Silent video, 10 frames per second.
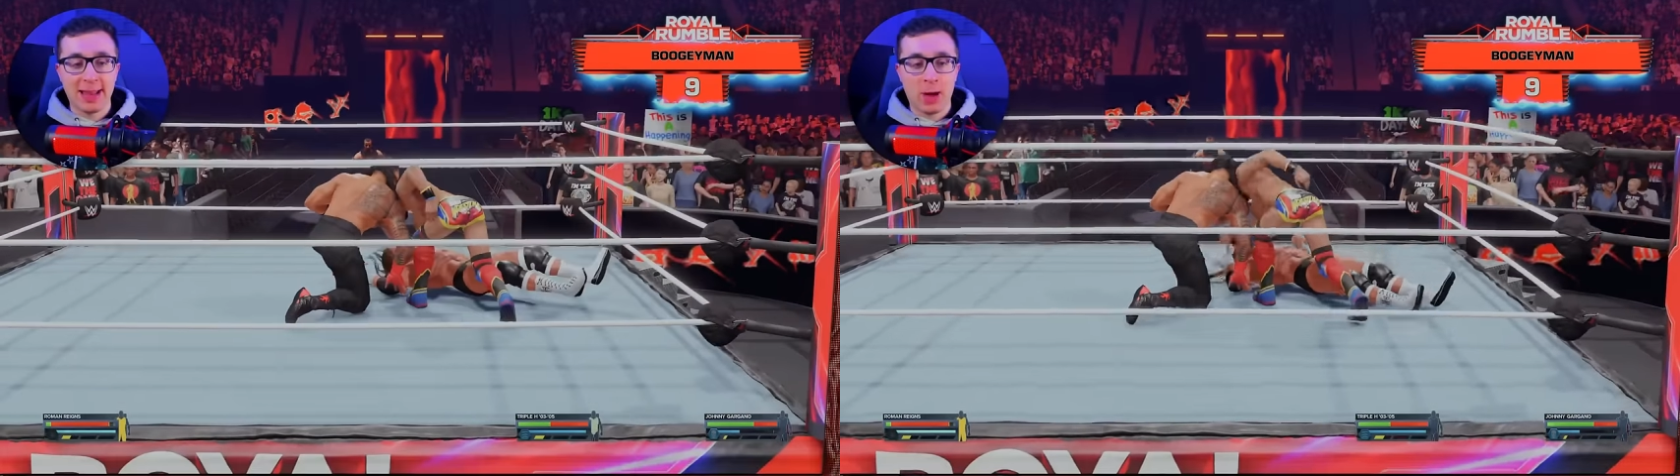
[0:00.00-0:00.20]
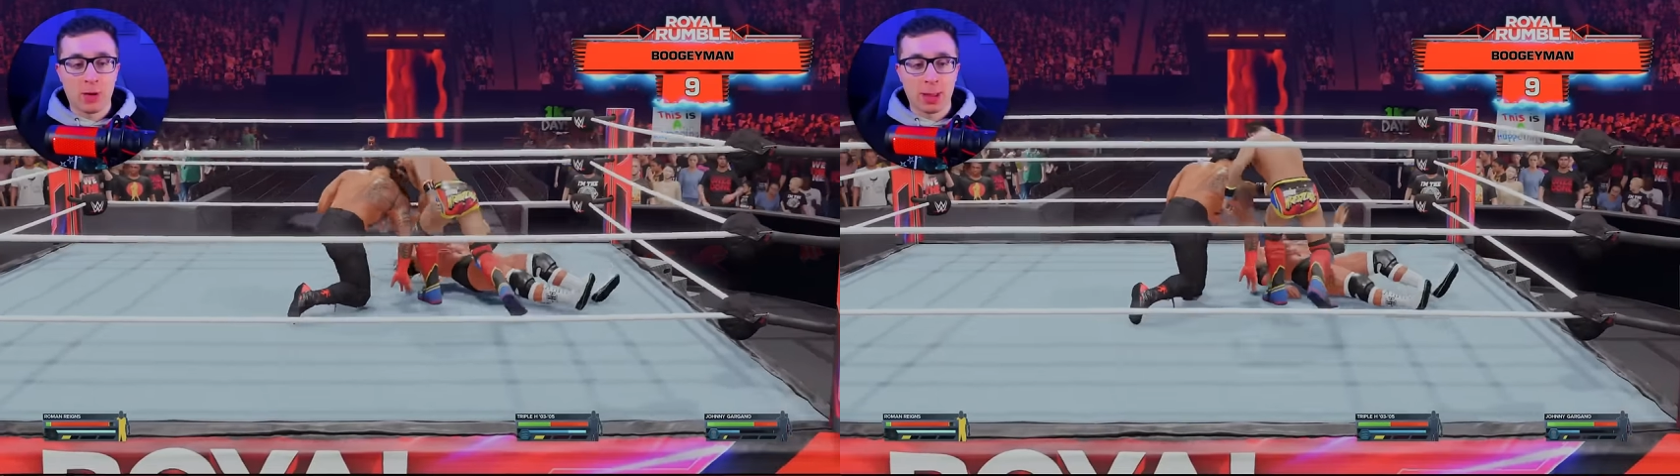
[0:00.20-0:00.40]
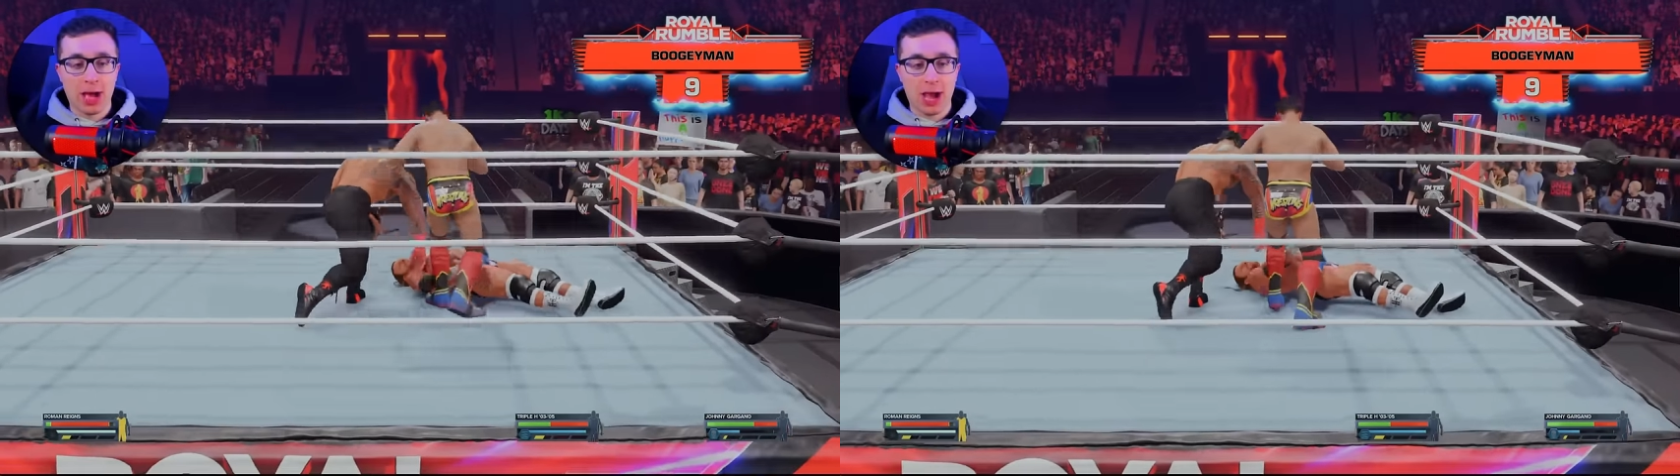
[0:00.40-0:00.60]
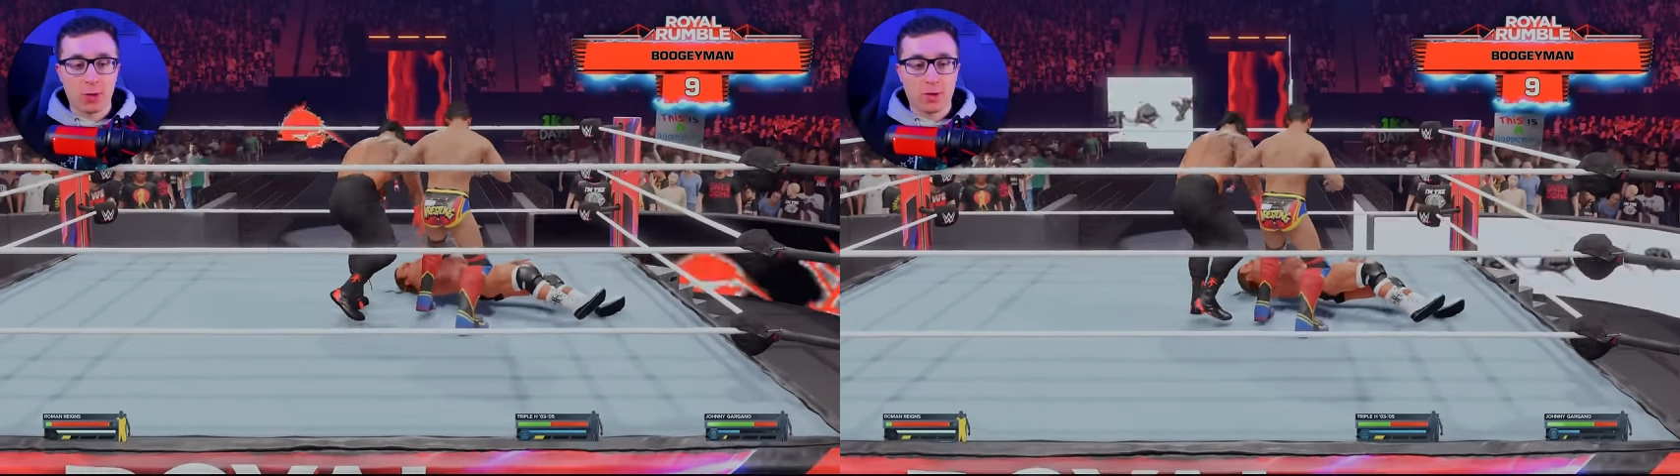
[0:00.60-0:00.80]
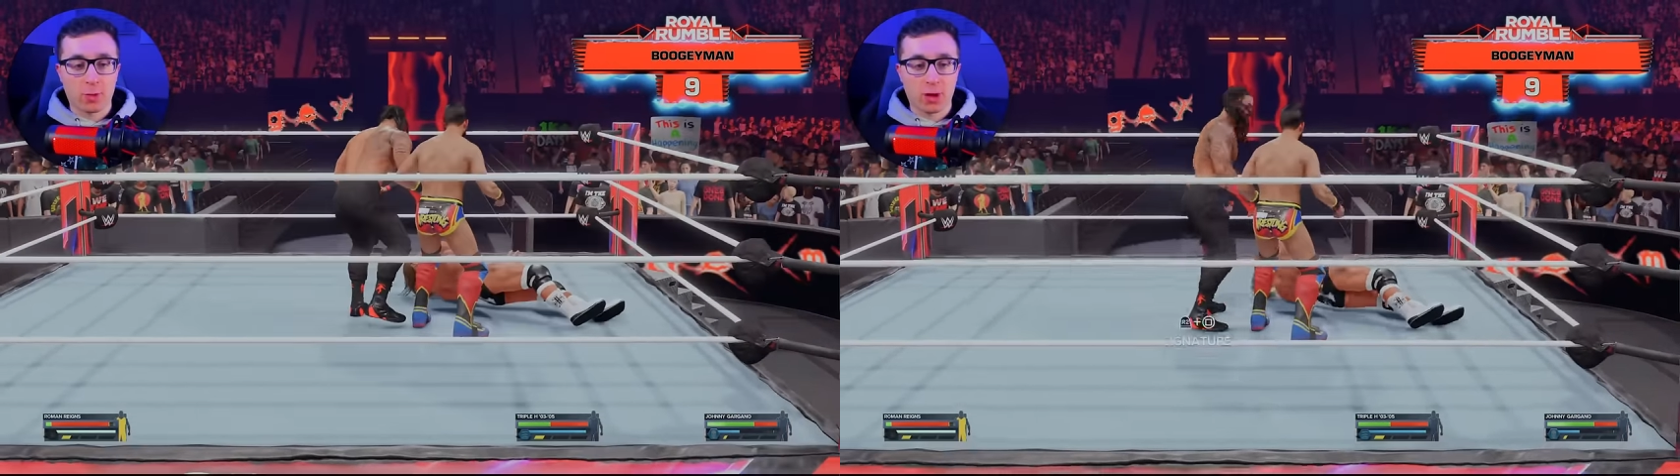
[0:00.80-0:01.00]
Not one of the higher
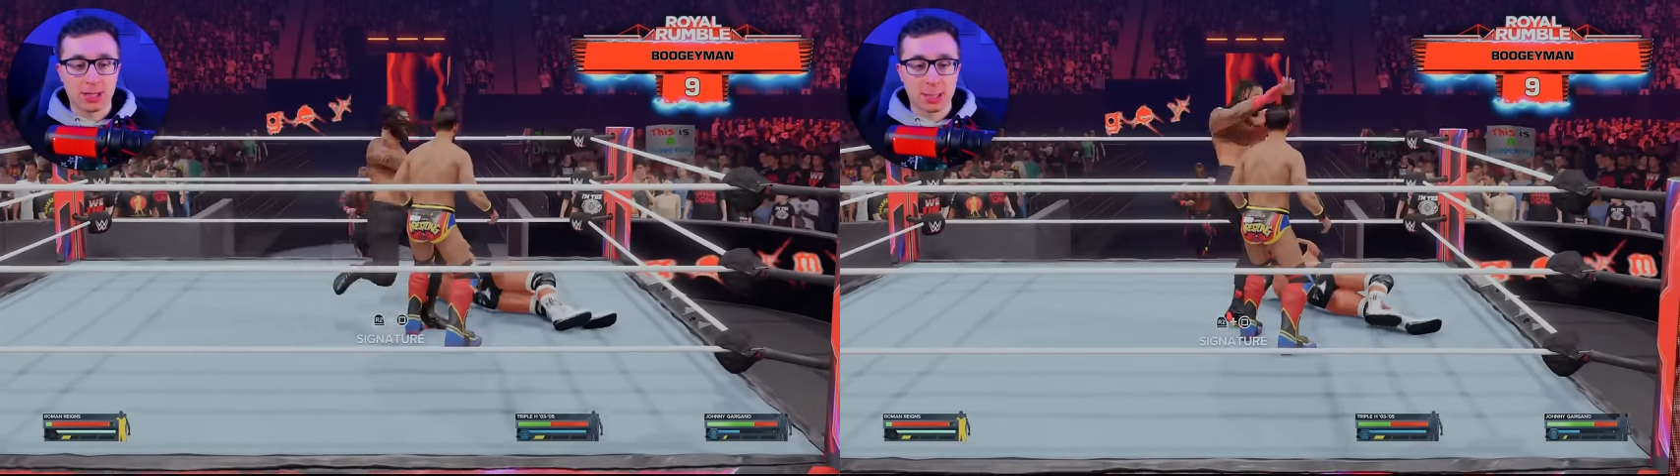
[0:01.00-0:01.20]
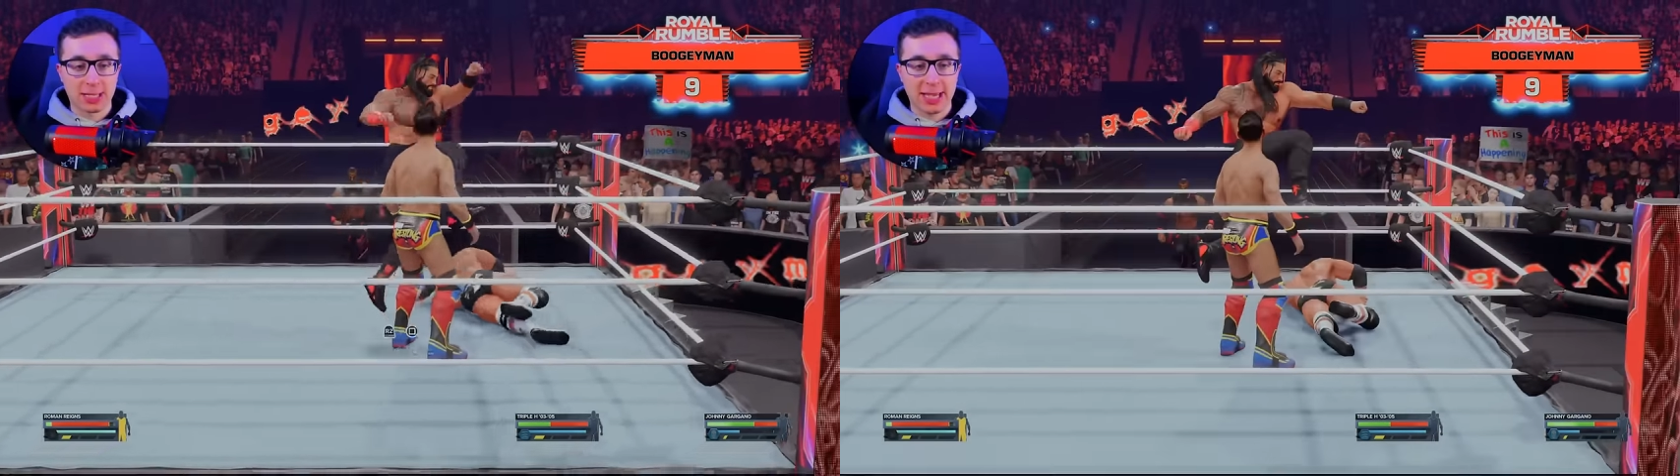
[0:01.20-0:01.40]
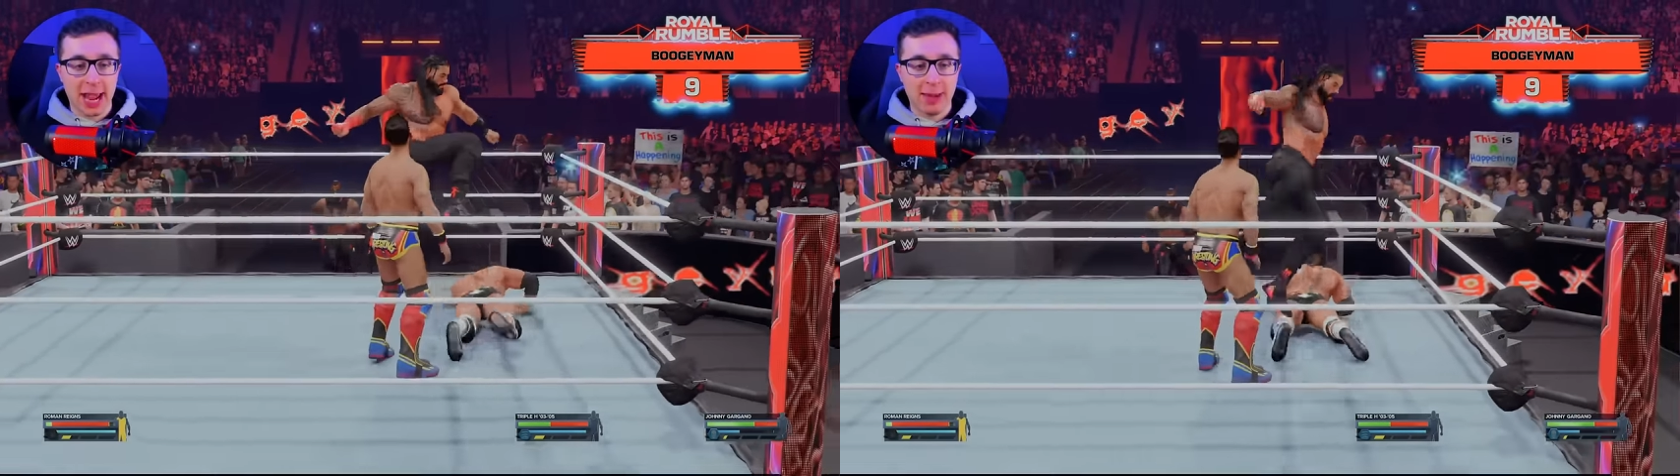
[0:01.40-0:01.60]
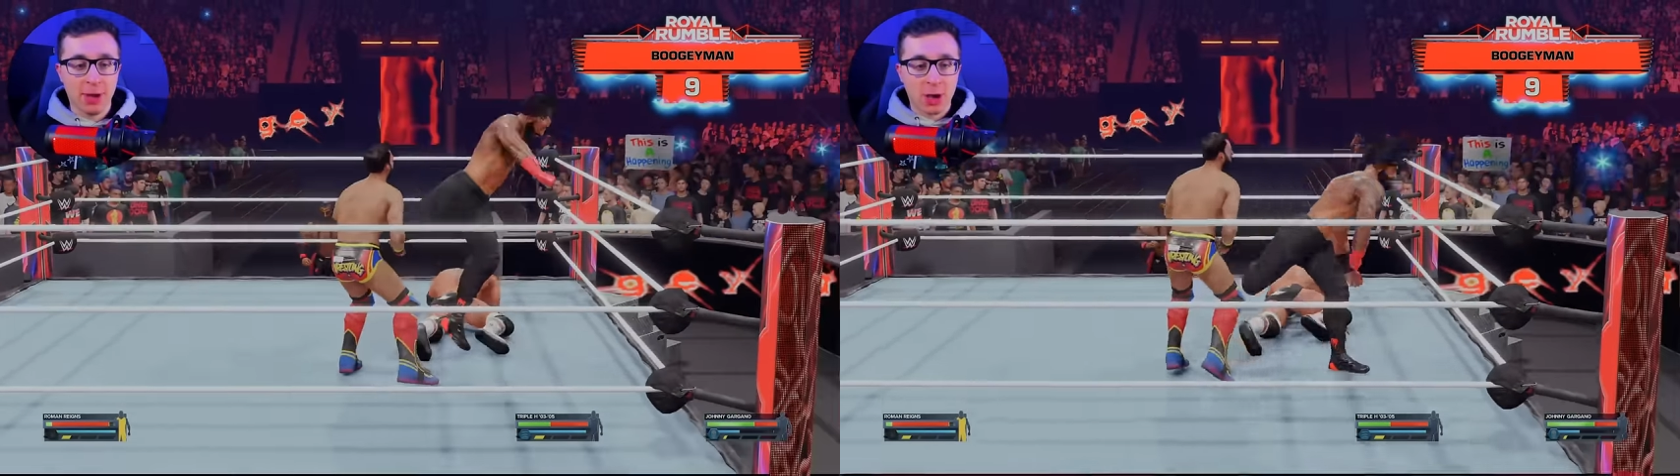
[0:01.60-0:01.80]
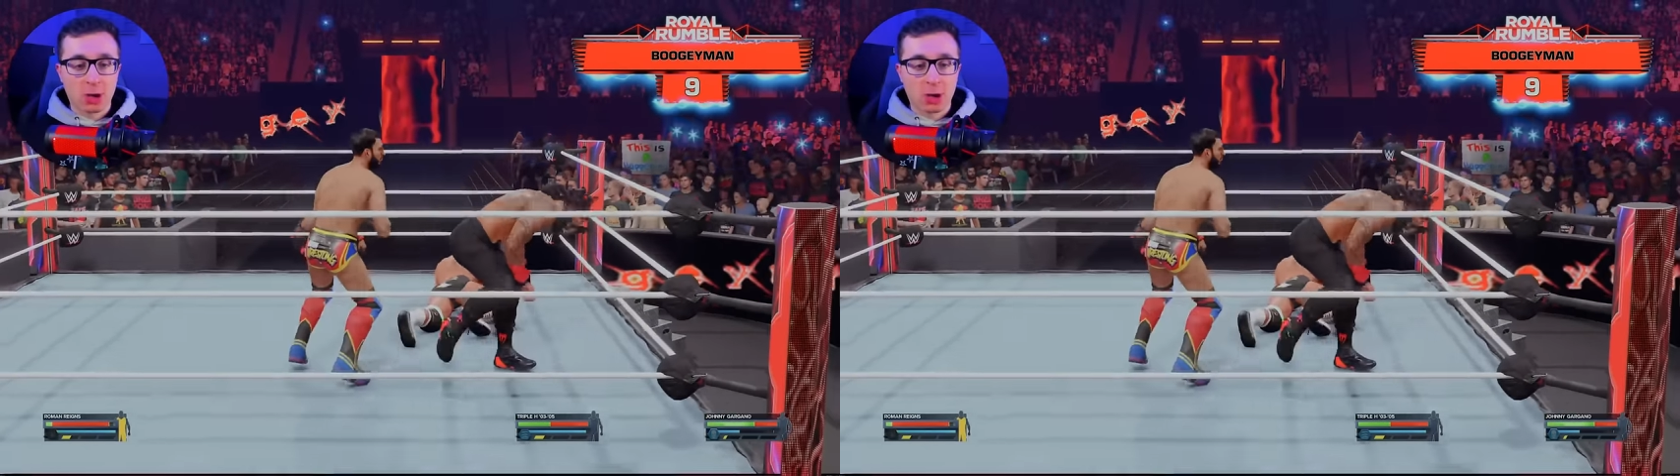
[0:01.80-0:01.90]
overalls in the game.